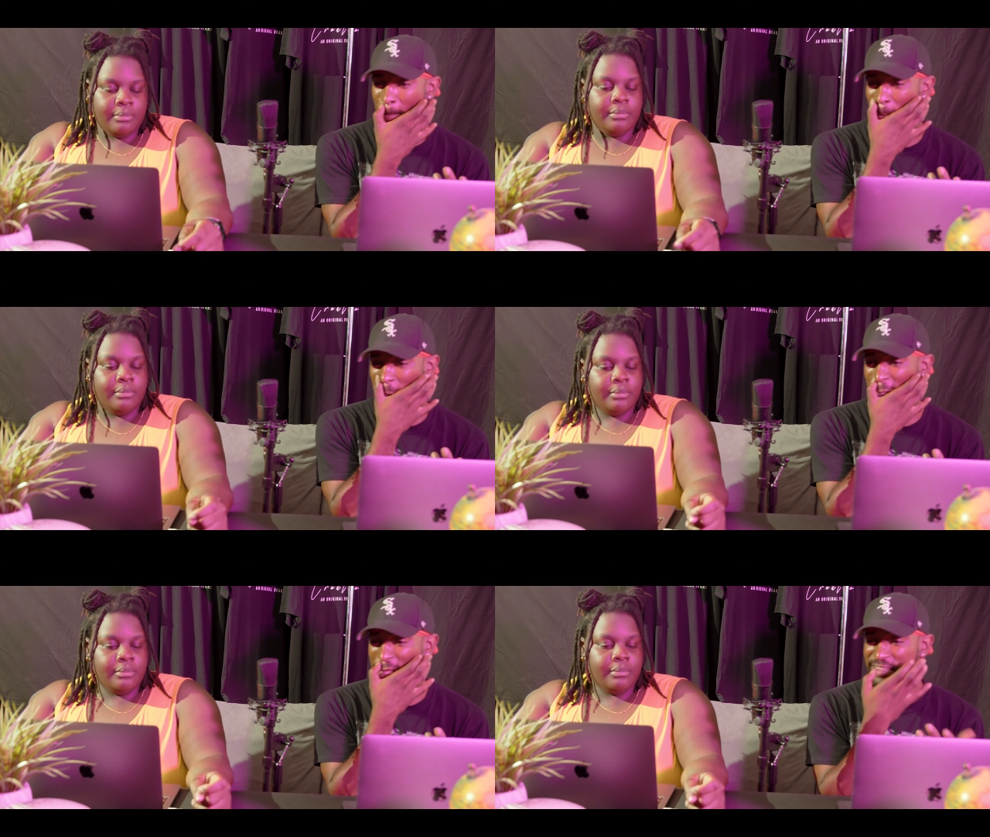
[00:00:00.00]
Speaker 1: but
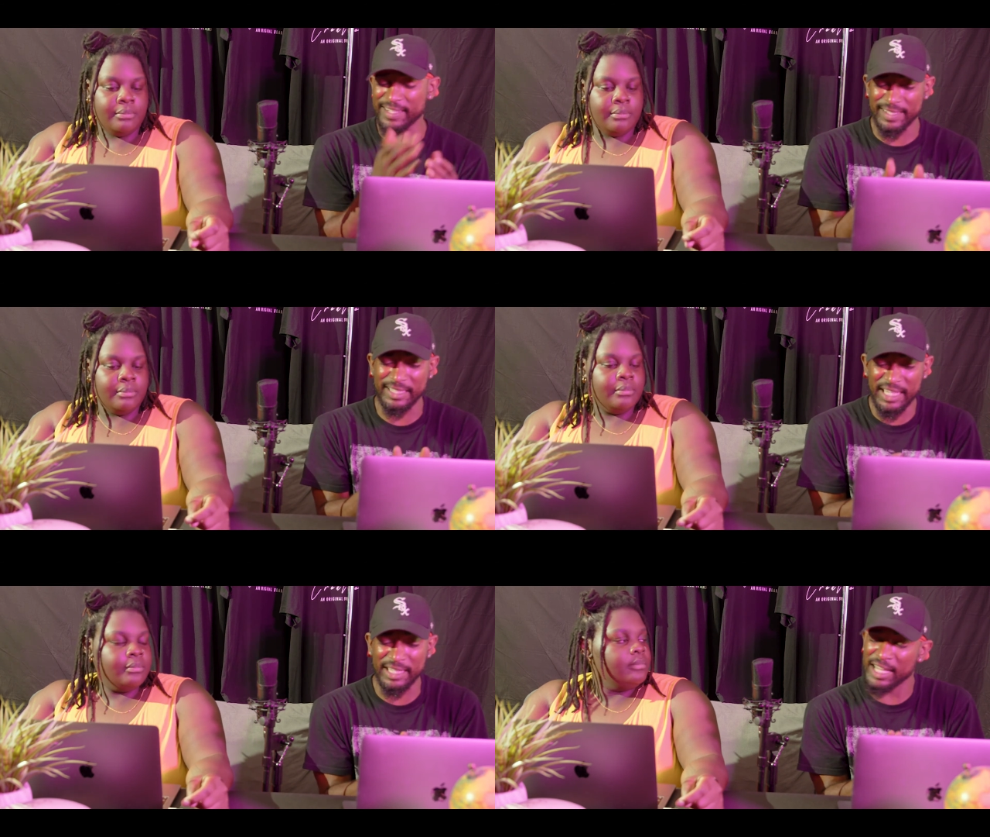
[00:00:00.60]
like that's
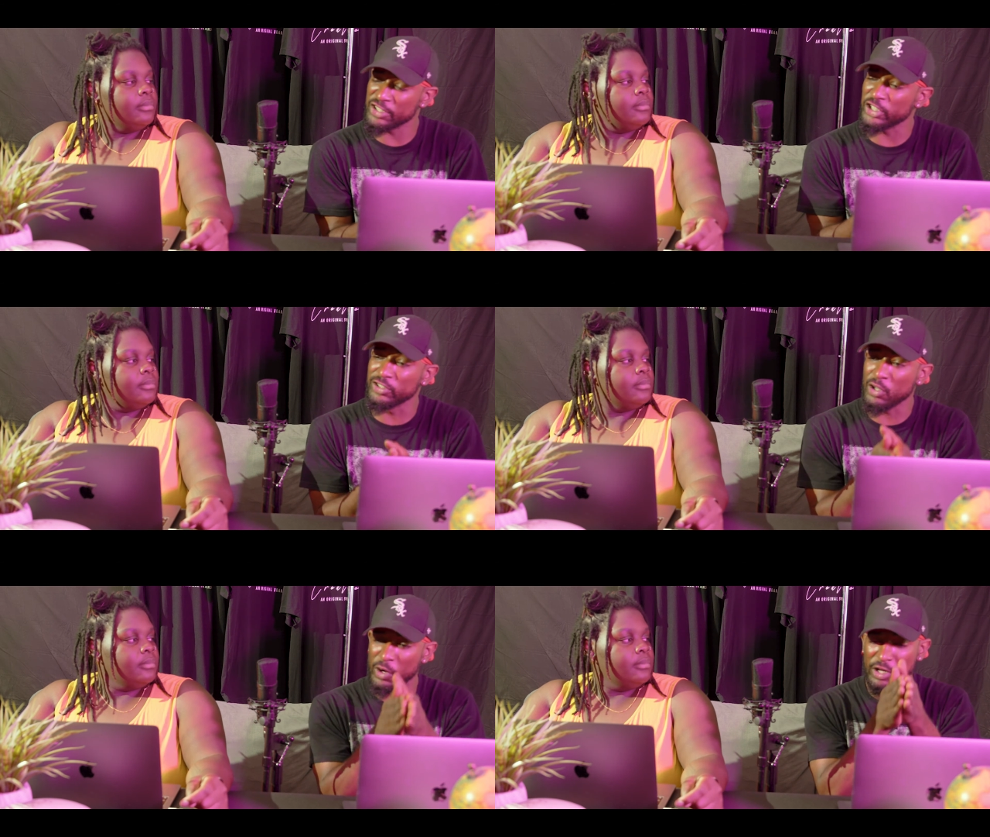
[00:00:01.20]
again, that's just
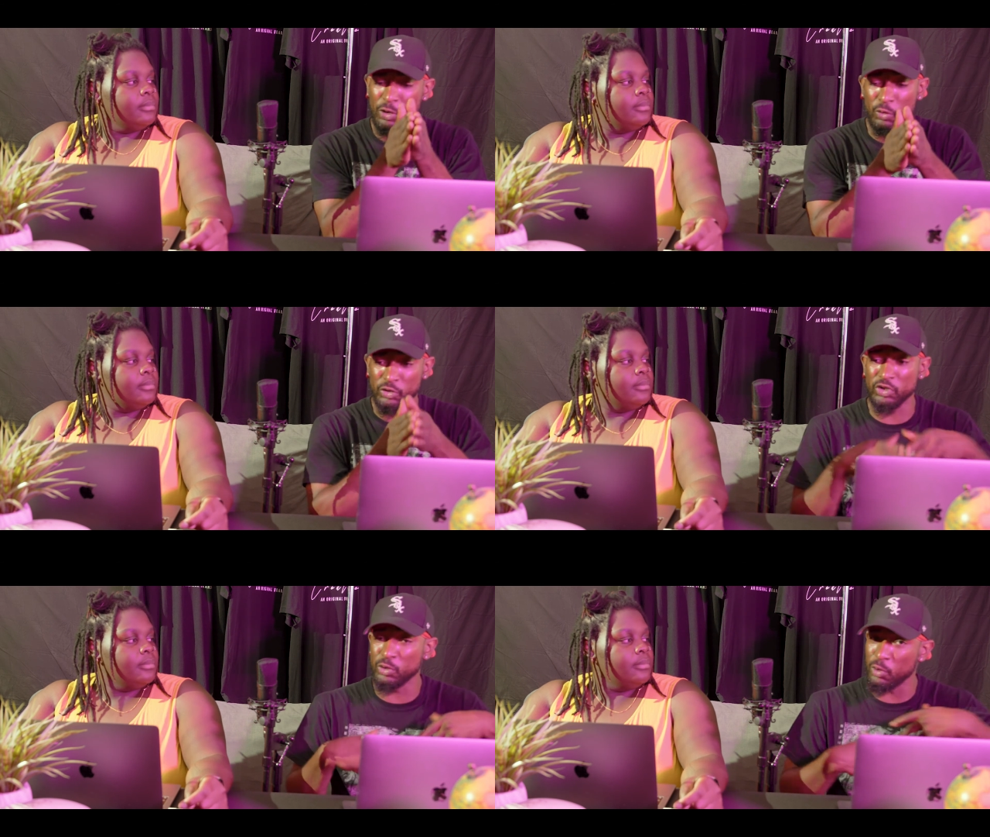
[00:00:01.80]
knowing who
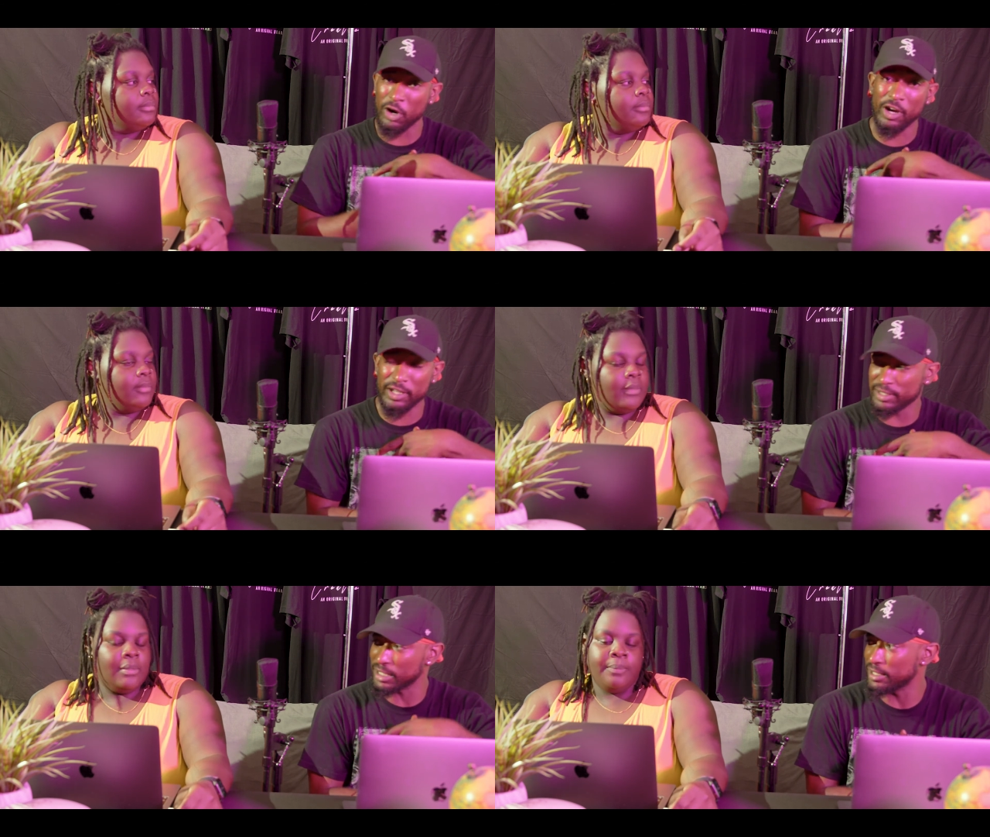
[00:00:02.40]
you are
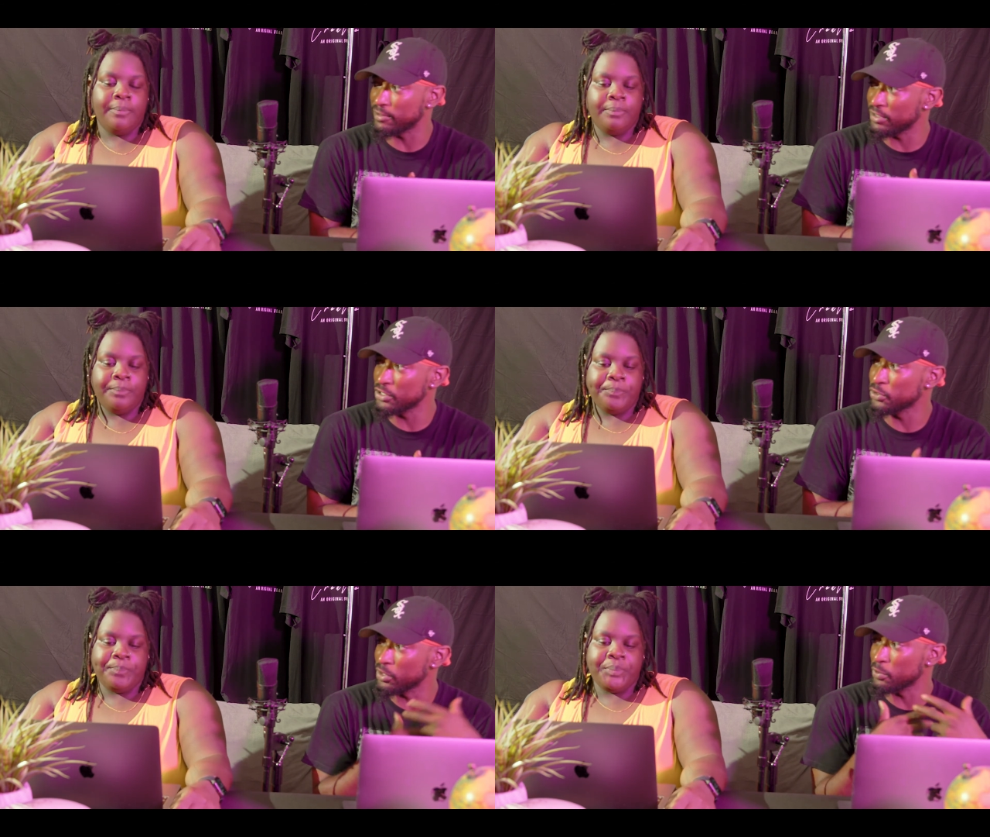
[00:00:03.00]
as an
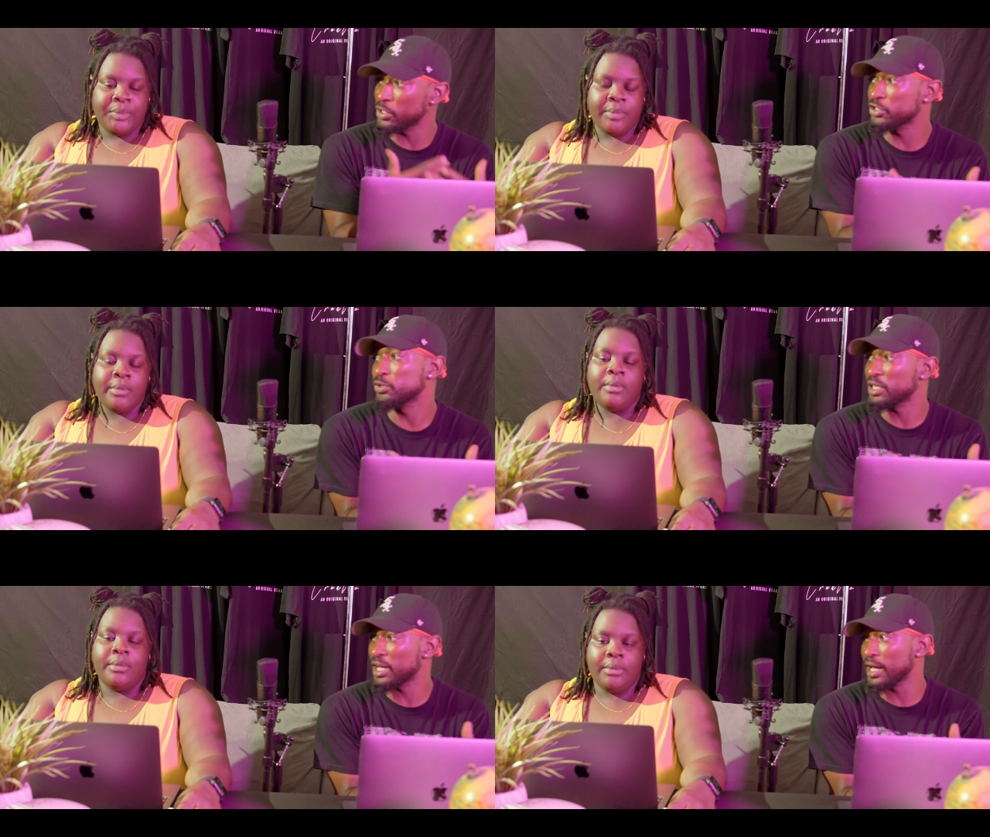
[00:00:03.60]
individual and what
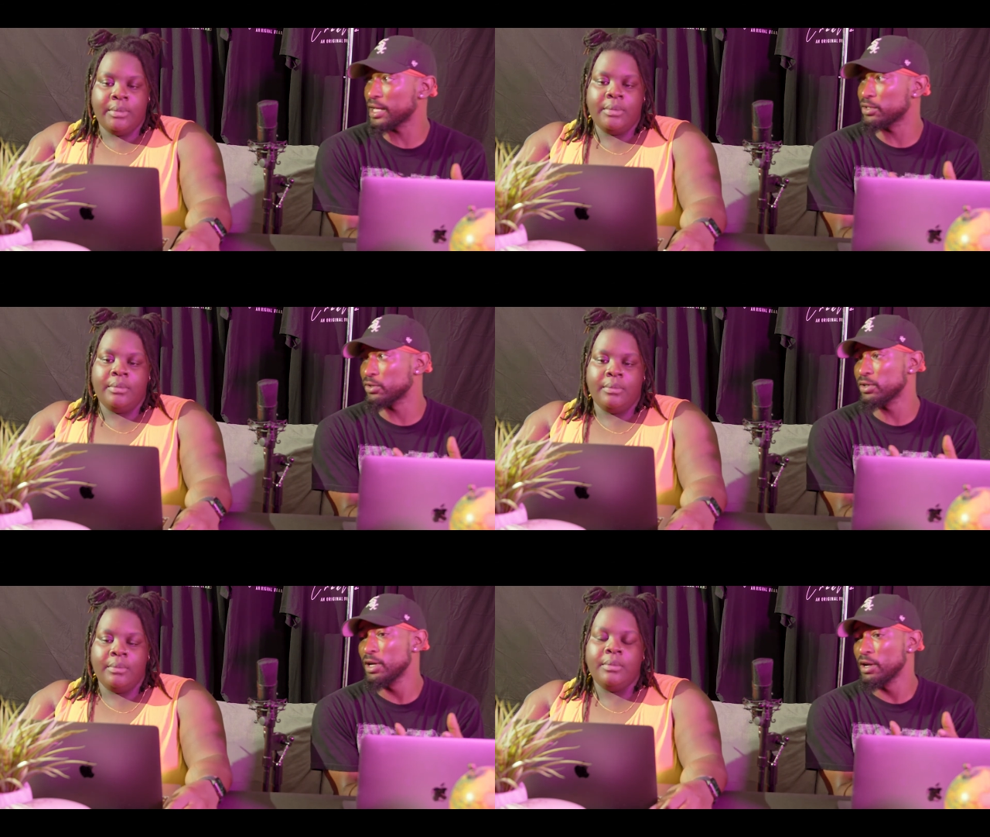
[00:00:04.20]
you can
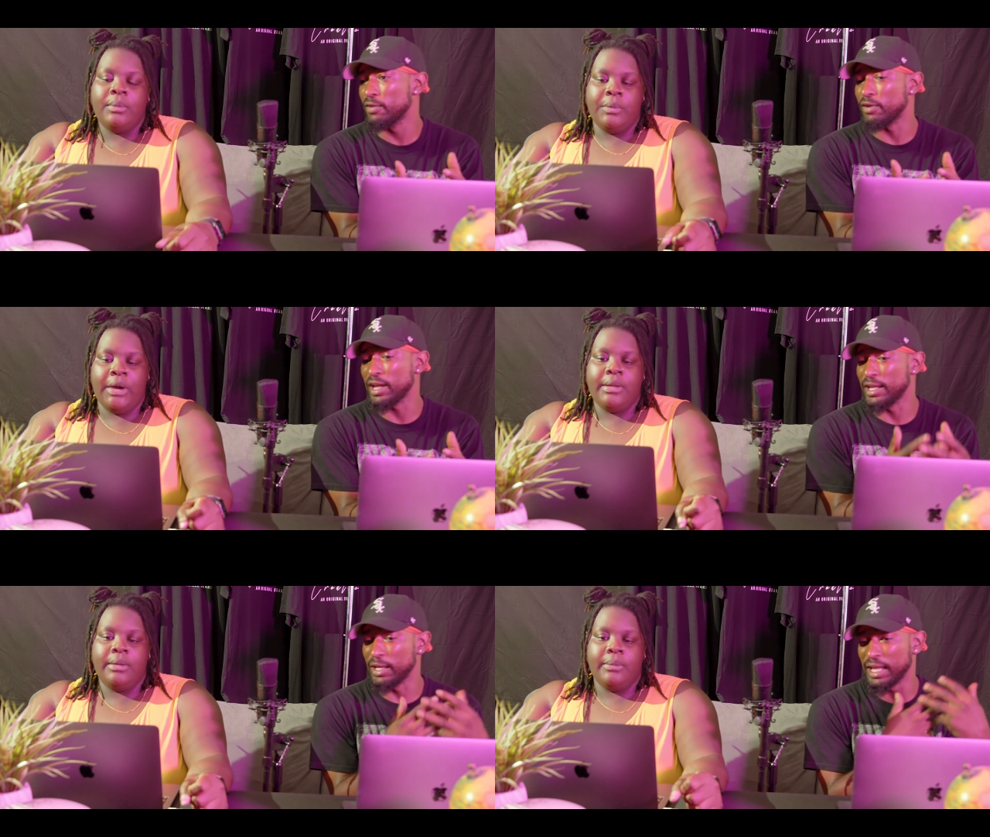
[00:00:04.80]
handle
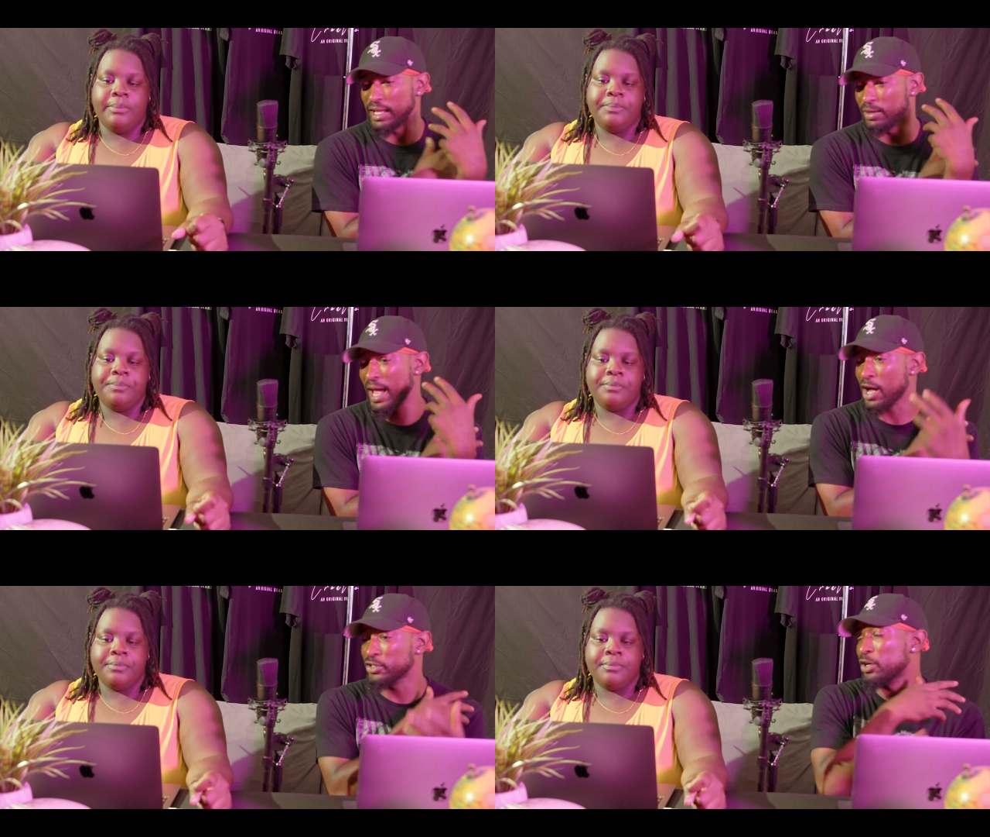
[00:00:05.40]
right? And, and,
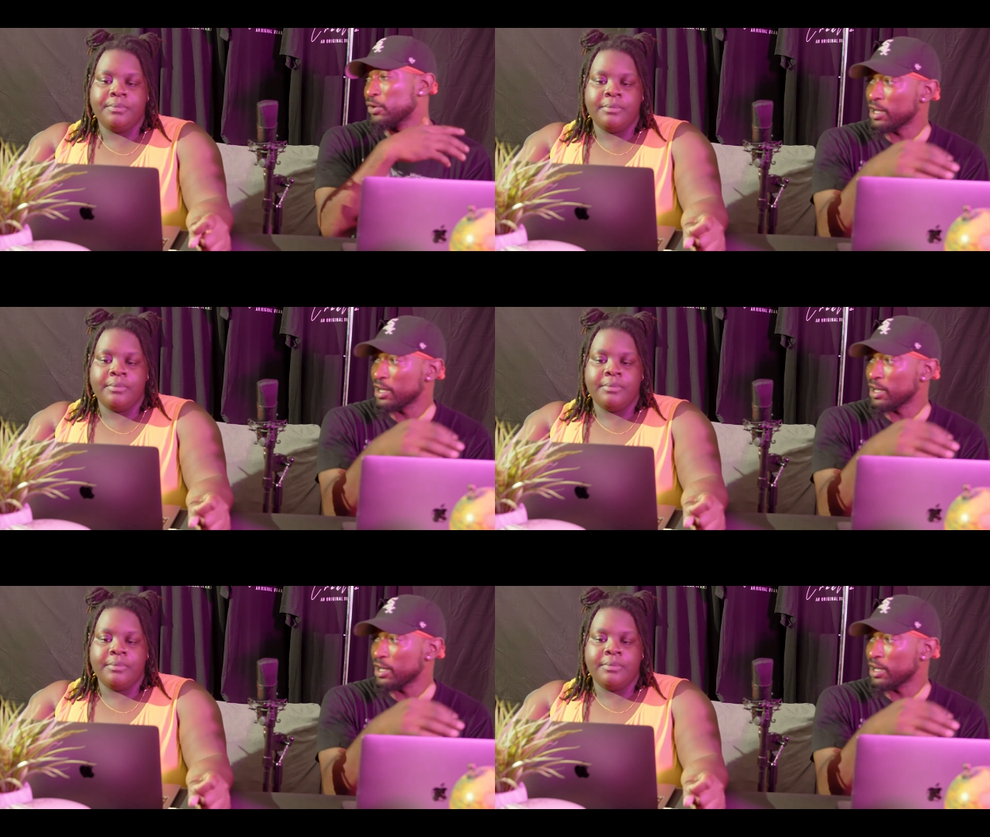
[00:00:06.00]
how your